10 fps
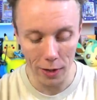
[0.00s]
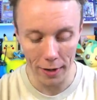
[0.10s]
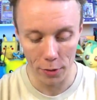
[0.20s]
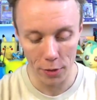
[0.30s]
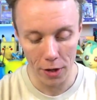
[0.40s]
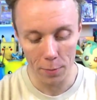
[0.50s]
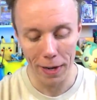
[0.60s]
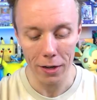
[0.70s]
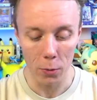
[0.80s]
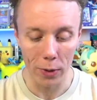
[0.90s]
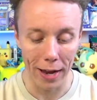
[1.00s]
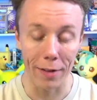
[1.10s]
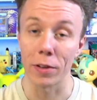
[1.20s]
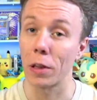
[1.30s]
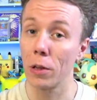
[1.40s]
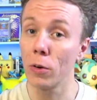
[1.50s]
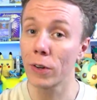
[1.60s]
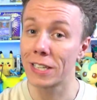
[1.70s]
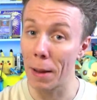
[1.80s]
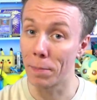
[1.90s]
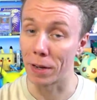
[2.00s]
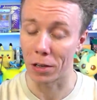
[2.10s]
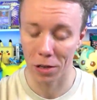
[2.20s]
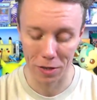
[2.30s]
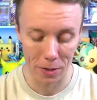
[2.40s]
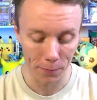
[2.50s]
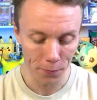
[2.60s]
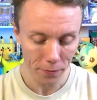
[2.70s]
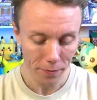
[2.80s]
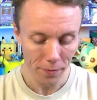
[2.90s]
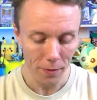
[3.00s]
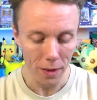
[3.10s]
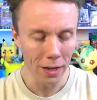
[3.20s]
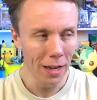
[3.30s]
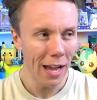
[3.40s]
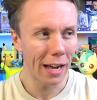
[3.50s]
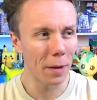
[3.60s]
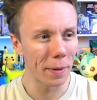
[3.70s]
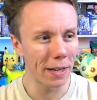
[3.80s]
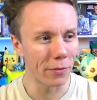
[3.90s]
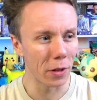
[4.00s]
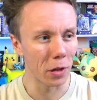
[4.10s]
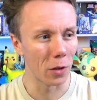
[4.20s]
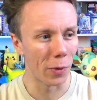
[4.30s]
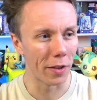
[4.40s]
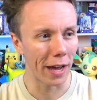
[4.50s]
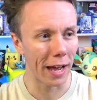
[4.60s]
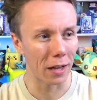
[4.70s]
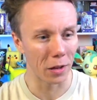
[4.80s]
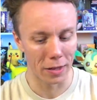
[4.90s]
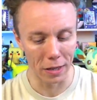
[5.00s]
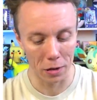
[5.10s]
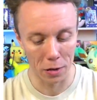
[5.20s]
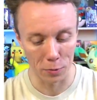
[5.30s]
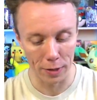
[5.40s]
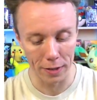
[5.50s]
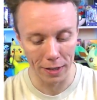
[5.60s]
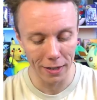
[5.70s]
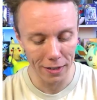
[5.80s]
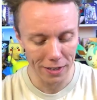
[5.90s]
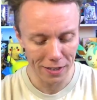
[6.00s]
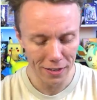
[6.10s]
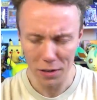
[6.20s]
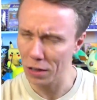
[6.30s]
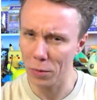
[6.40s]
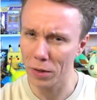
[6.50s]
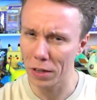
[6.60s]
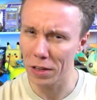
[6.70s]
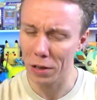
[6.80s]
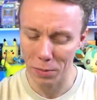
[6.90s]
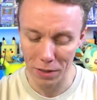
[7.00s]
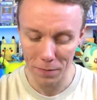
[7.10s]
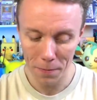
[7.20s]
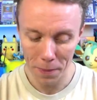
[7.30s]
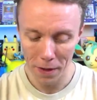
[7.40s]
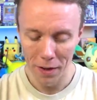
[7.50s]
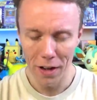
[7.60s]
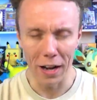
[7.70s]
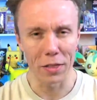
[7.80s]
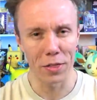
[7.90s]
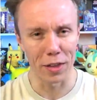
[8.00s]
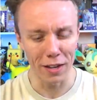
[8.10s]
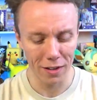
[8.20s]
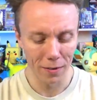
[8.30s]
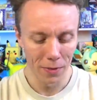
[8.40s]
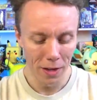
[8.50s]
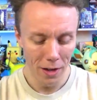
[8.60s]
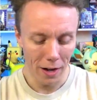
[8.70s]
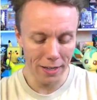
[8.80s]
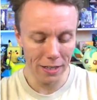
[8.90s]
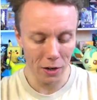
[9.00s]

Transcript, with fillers: our third pack, we have Silver Tempest. And I believe this is the one that has the Serena in it. Is this is it this one? I think. I did